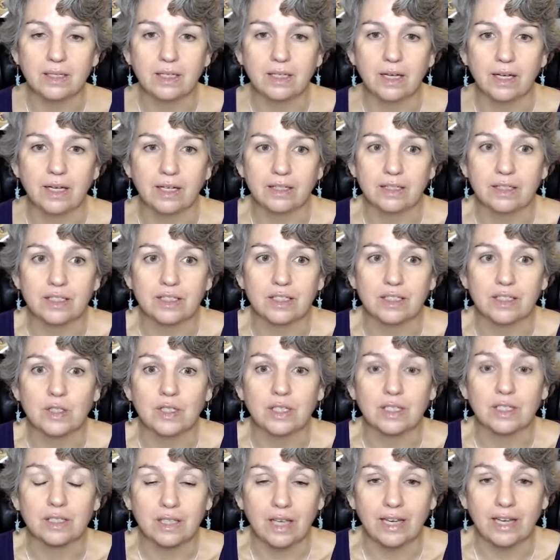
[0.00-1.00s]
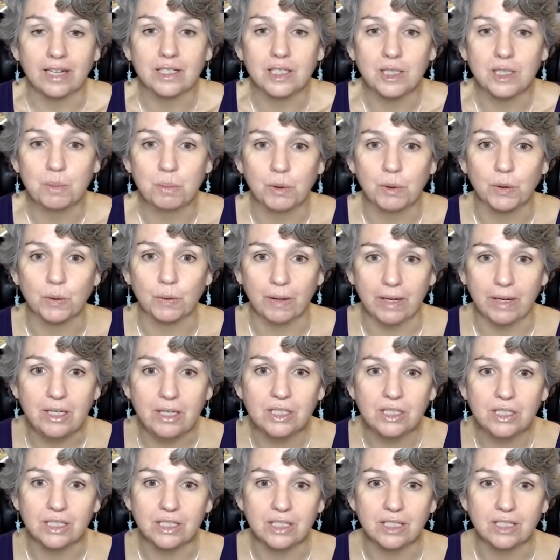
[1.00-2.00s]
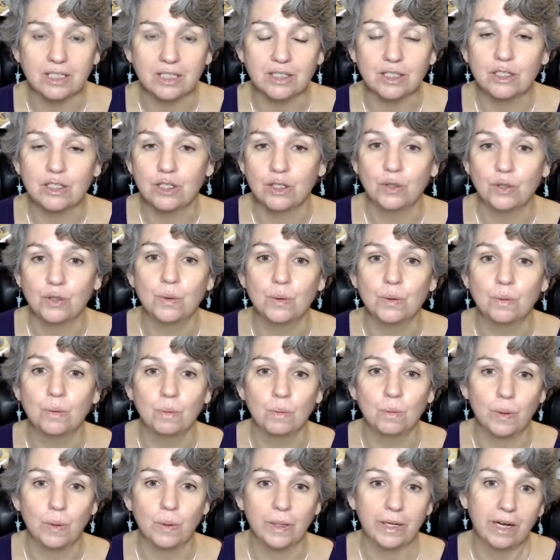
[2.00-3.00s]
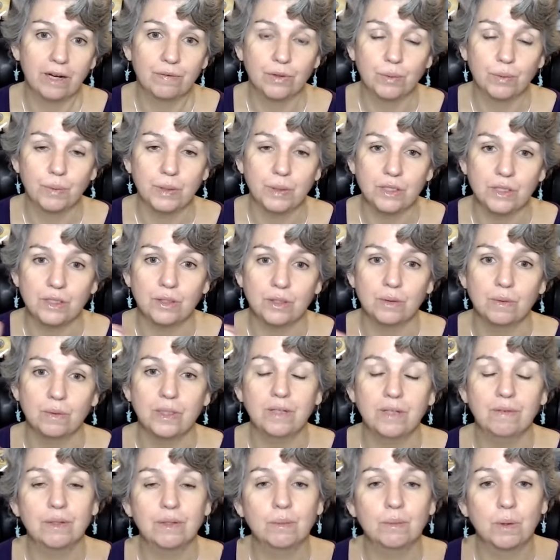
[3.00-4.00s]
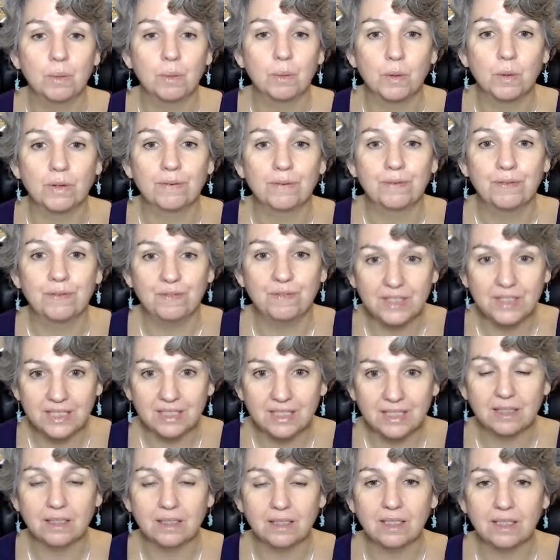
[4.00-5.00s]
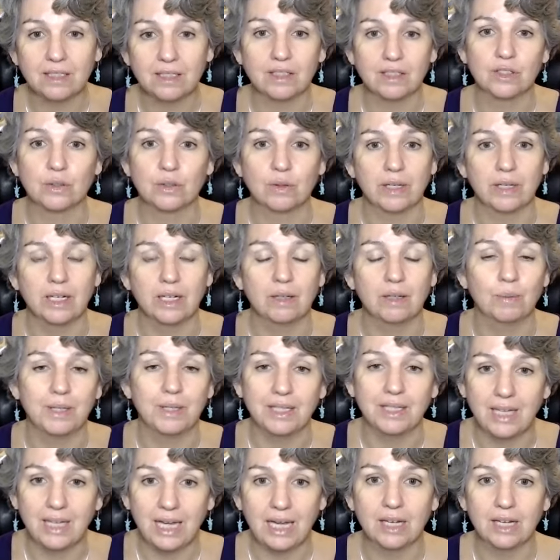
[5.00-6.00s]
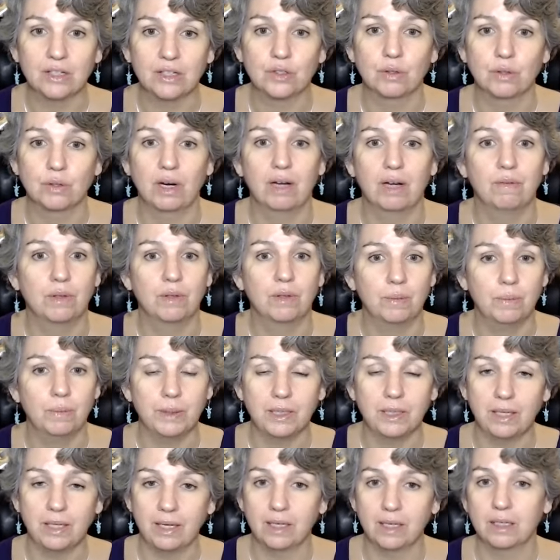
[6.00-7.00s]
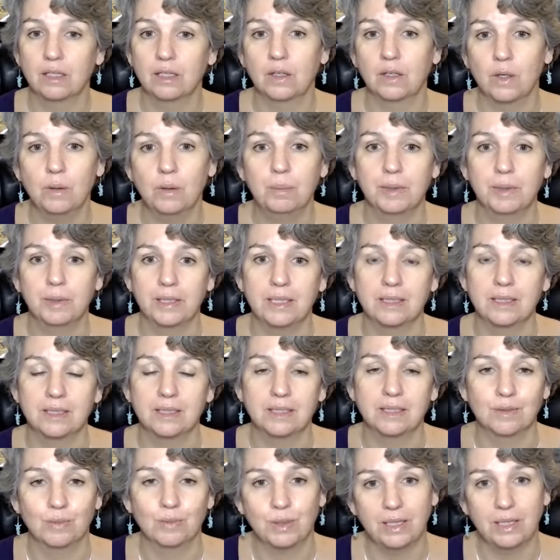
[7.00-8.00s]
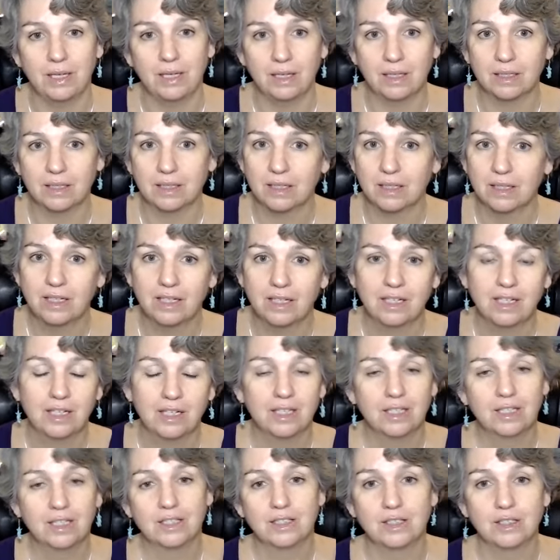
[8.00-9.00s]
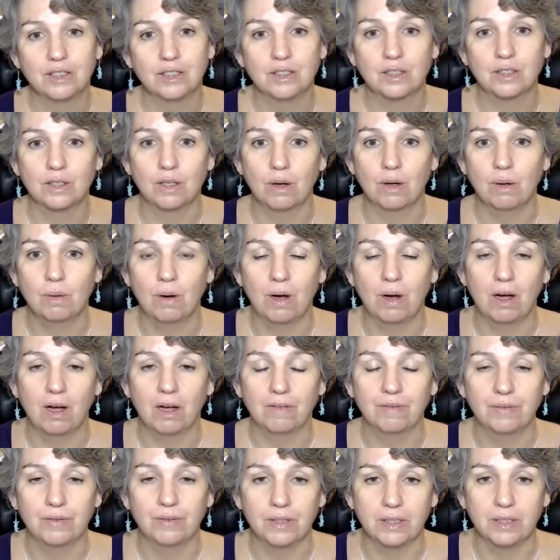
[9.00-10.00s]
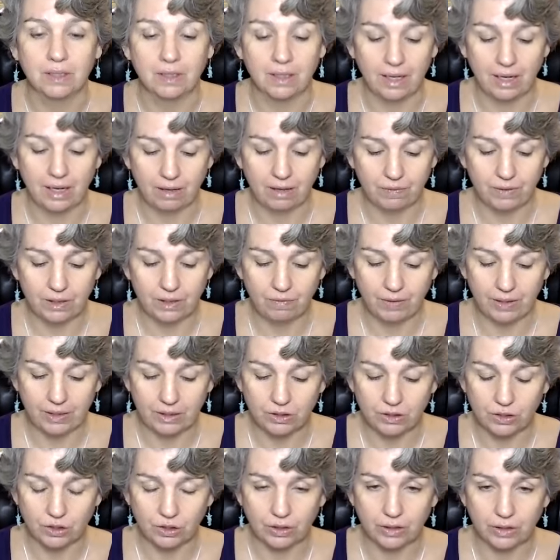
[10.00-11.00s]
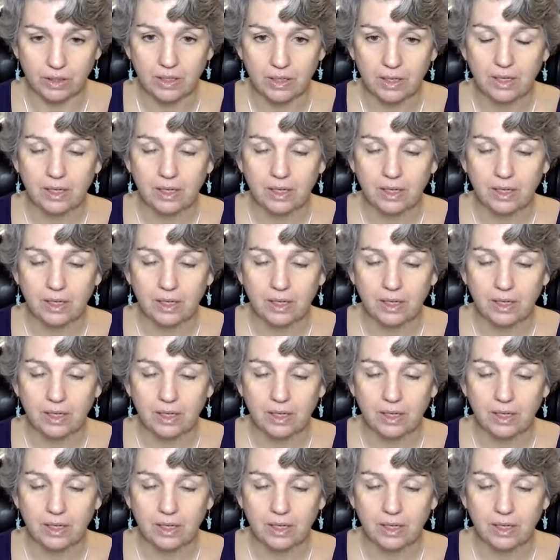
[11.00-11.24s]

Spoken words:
and just exploration to whatever we do. Even when we're physically constrained, we can't travel, we can't go places, we can't just go off and have an adventure.